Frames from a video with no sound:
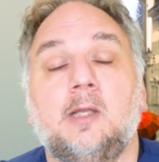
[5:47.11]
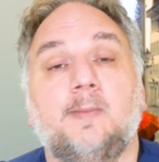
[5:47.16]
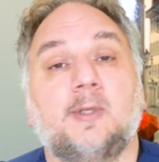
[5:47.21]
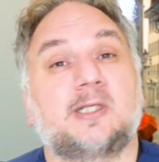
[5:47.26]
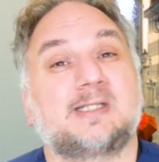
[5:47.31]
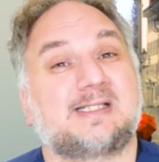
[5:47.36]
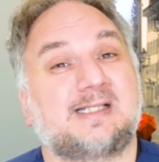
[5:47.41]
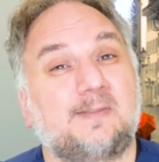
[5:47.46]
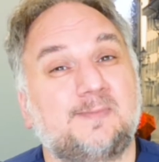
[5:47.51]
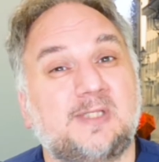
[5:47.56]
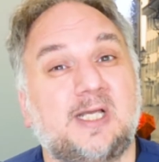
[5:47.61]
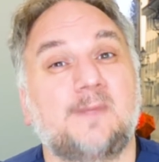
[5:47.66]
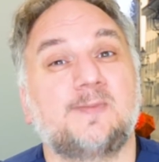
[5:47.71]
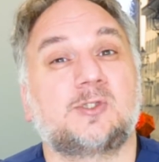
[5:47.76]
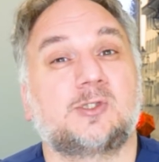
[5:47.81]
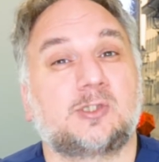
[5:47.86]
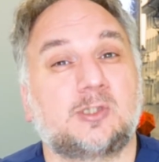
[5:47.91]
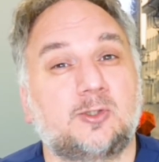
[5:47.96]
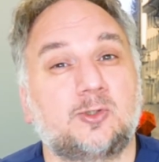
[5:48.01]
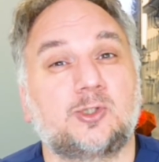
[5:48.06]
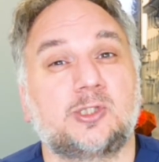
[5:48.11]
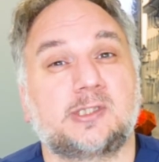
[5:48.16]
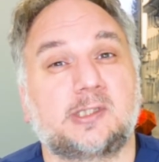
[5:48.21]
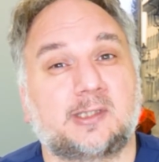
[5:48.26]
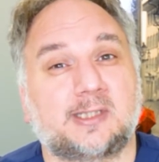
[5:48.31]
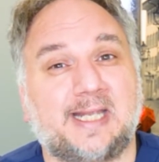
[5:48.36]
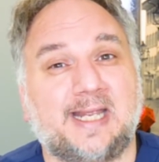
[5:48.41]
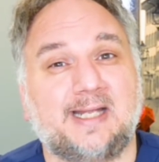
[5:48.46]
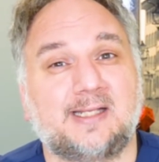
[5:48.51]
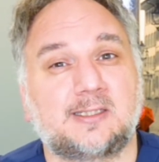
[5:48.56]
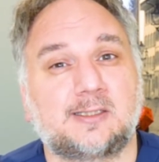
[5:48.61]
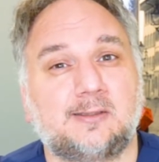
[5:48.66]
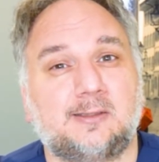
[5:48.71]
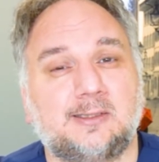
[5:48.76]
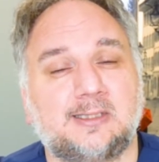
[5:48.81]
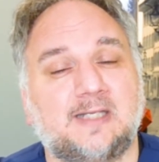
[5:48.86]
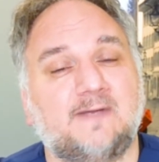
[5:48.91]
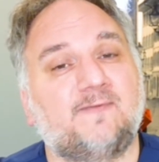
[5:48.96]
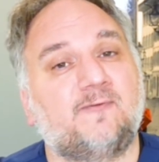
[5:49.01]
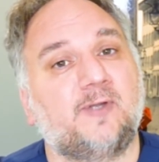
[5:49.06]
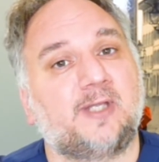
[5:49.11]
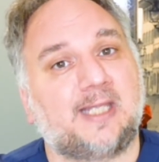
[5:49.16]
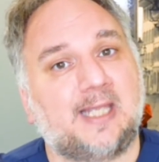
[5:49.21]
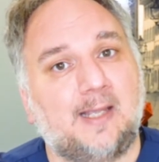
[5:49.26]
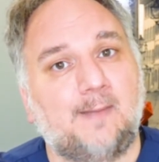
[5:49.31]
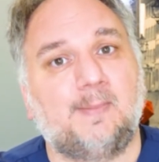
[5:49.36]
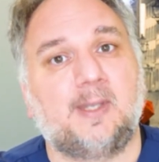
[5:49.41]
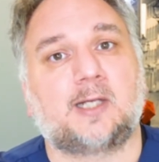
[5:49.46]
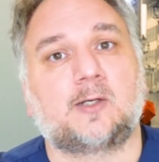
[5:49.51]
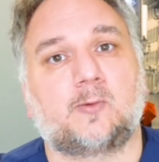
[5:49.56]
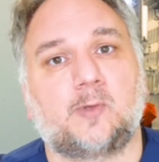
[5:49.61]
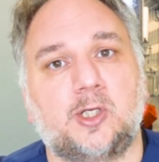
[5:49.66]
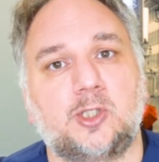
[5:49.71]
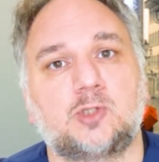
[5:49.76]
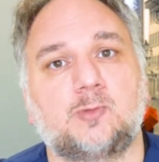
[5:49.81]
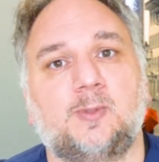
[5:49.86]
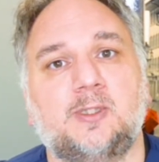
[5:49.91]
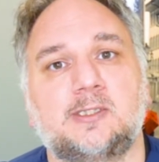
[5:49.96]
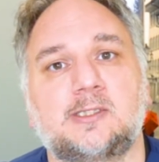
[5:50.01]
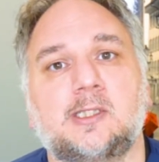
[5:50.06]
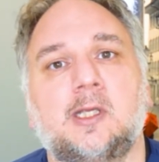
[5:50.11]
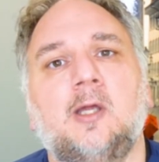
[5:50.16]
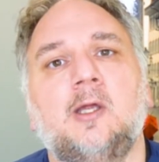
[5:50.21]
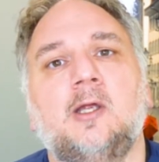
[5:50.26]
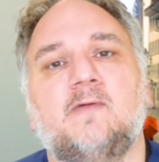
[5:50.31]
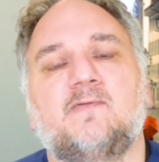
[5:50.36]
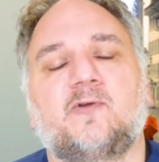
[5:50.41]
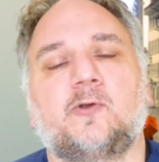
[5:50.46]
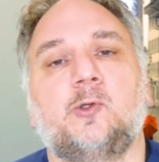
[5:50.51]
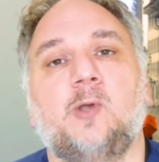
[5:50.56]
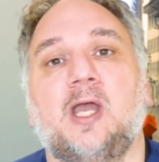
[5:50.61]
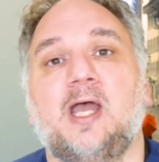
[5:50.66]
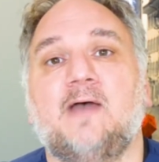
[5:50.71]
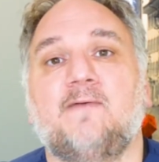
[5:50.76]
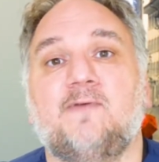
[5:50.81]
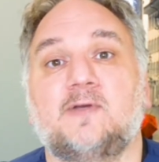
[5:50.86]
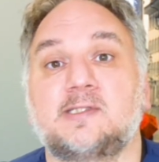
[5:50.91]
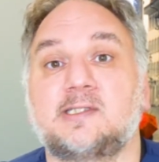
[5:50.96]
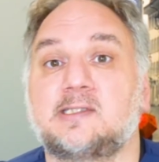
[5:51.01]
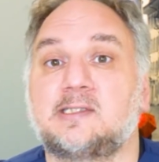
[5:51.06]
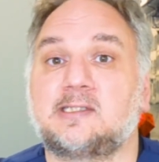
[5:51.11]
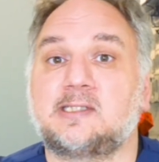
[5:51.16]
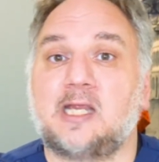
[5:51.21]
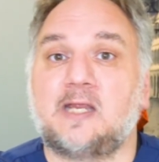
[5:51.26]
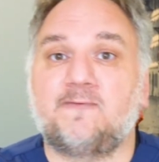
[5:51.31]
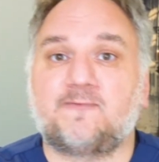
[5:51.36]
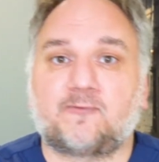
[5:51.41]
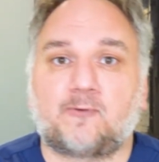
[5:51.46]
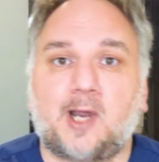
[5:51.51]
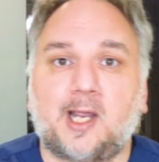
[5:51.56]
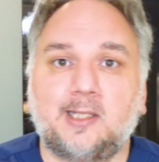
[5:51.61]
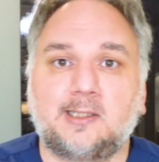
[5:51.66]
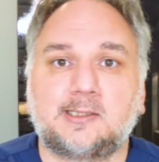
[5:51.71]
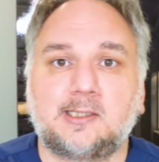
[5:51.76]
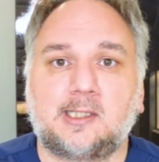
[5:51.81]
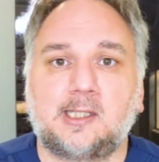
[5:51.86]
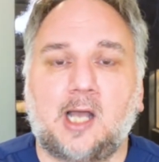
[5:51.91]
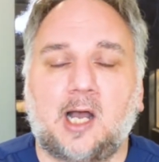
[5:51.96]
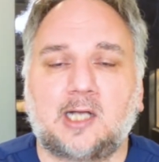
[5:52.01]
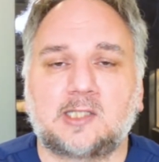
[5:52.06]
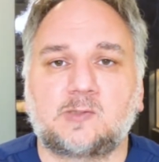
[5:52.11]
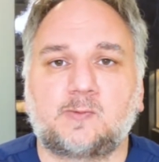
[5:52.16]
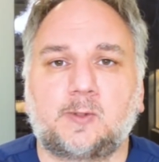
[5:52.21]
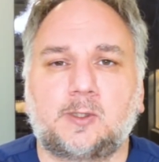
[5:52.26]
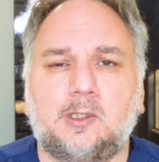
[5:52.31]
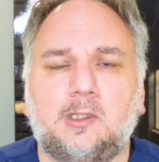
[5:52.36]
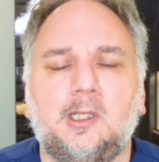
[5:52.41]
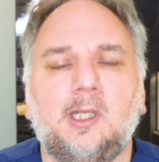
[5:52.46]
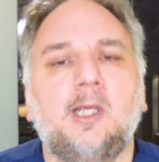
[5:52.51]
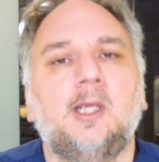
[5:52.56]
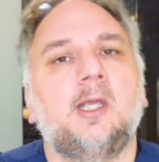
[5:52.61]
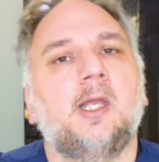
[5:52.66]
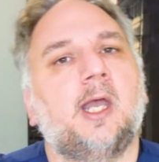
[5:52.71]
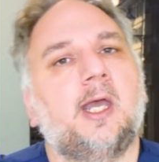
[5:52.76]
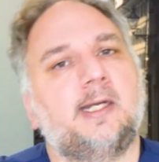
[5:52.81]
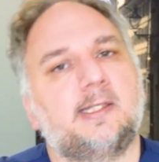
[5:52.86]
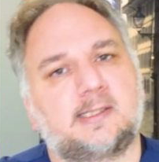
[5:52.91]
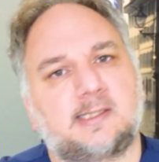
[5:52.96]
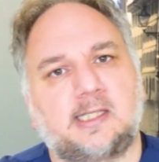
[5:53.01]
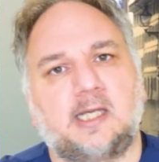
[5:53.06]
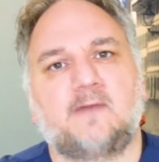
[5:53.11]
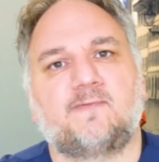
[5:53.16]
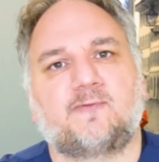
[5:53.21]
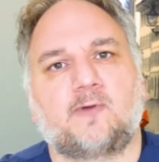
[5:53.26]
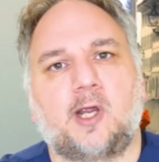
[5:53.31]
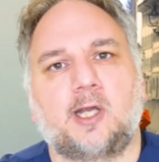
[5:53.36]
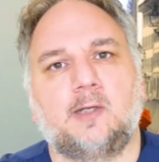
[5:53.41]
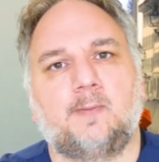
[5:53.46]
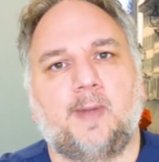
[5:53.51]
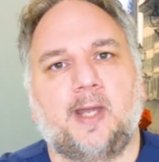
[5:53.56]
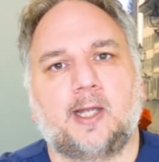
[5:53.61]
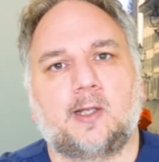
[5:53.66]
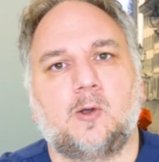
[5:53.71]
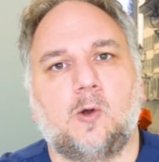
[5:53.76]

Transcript: Because sometimes surgeries are canceled if we can't make arrangements for you to have a safe ride to the hospital and a safe ride back